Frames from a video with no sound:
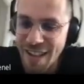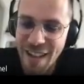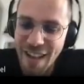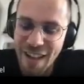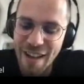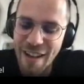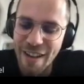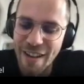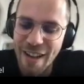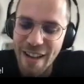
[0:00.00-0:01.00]

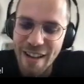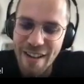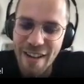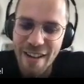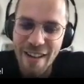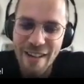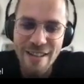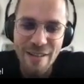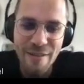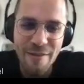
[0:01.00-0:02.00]
And that's
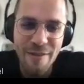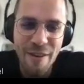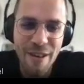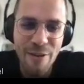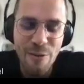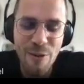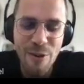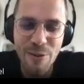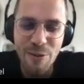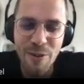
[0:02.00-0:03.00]
very cool
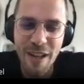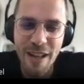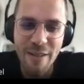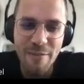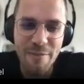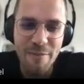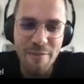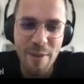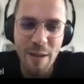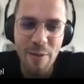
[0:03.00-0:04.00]
to like
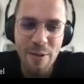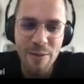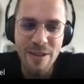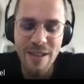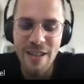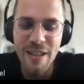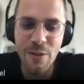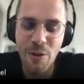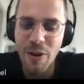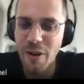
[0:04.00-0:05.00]
be able to see the
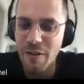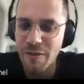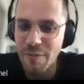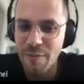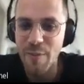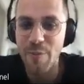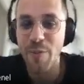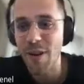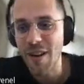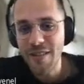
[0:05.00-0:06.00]
work of
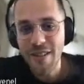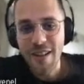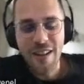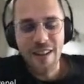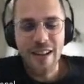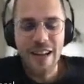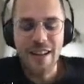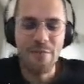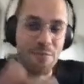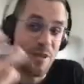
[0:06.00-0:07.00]
people
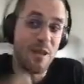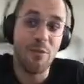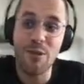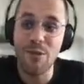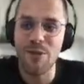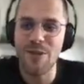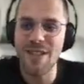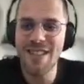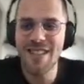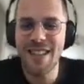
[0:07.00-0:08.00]
and be able to use
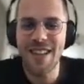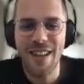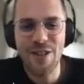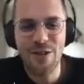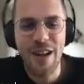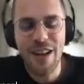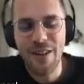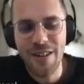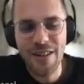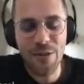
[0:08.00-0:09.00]
it and try it
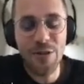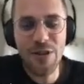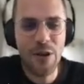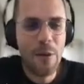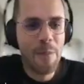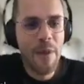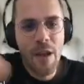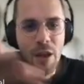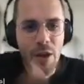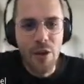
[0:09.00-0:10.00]
on his own. So
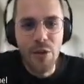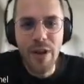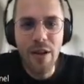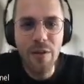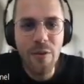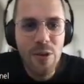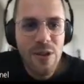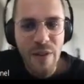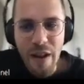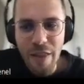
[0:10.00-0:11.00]
you can of course
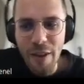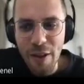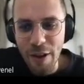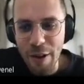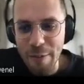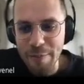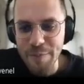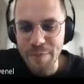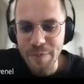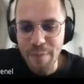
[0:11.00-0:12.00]
find
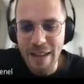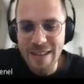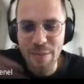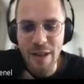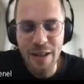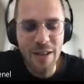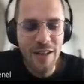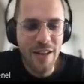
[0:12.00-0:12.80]
Maximilian